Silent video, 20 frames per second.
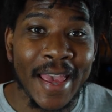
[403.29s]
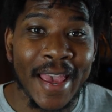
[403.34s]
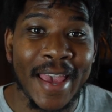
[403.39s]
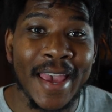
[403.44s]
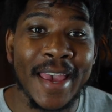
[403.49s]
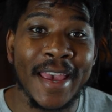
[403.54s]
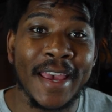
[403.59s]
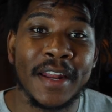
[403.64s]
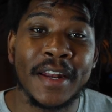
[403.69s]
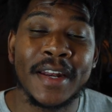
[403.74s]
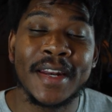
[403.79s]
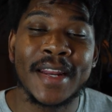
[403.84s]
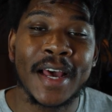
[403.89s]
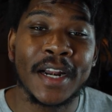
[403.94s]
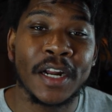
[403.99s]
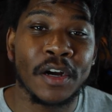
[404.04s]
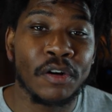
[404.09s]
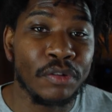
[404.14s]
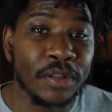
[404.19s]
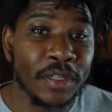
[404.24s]
And
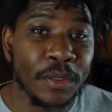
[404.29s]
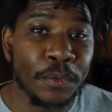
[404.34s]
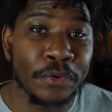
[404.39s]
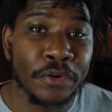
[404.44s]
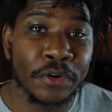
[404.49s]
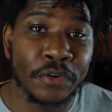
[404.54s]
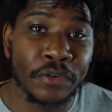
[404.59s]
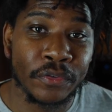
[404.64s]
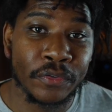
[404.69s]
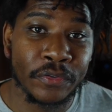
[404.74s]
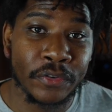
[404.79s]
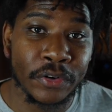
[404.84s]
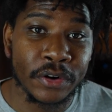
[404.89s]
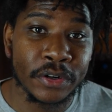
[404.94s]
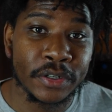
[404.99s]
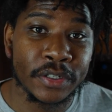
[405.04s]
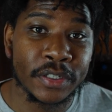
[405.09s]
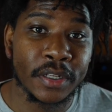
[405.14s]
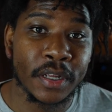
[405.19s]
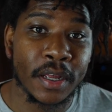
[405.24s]
not only will your
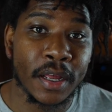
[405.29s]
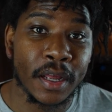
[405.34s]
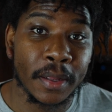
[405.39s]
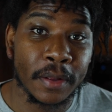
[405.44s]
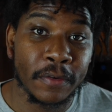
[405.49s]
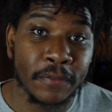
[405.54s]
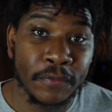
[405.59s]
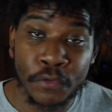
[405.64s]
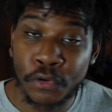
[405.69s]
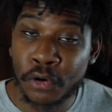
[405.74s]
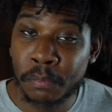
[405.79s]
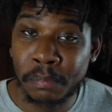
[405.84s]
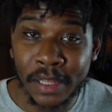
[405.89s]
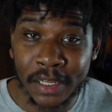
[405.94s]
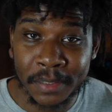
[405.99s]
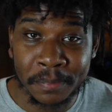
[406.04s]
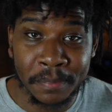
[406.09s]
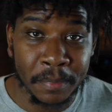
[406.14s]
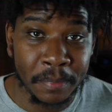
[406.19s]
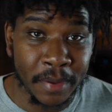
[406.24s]
first
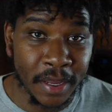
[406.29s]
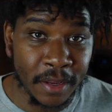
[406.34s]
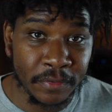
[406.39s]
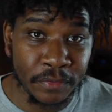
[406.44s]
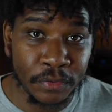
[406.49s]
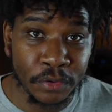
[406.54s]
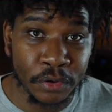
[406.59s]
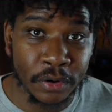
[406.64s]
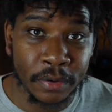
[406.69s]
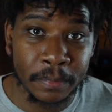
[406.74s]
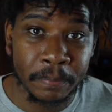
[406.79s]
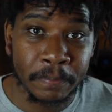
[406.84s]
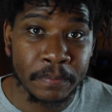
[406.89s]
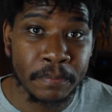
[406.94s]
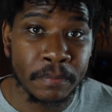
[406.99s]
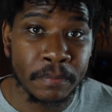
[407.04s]
fourplex be paid for,